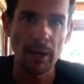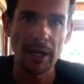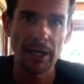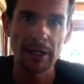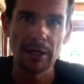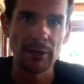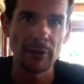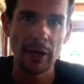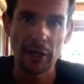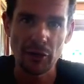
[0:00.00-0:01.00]
pay
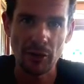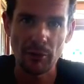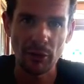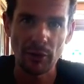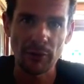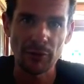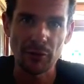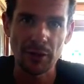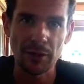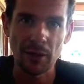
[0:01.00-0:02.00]
for any Giant product off the
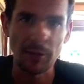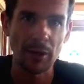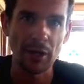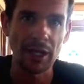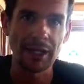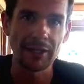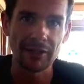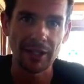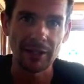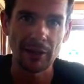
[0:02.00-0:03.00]
street. I don't get a
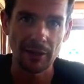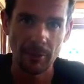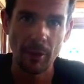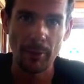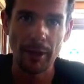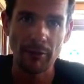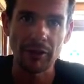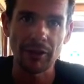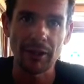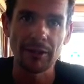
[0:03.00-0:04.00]
discount. I pay
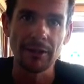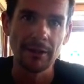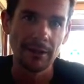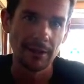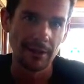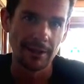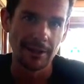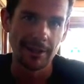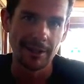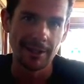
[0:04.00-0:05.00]
retail.
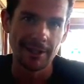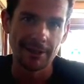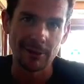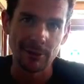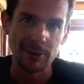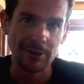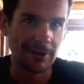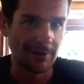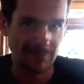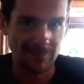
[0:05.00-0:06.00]
So you
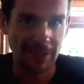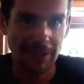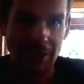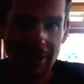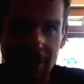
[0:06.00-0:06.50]
can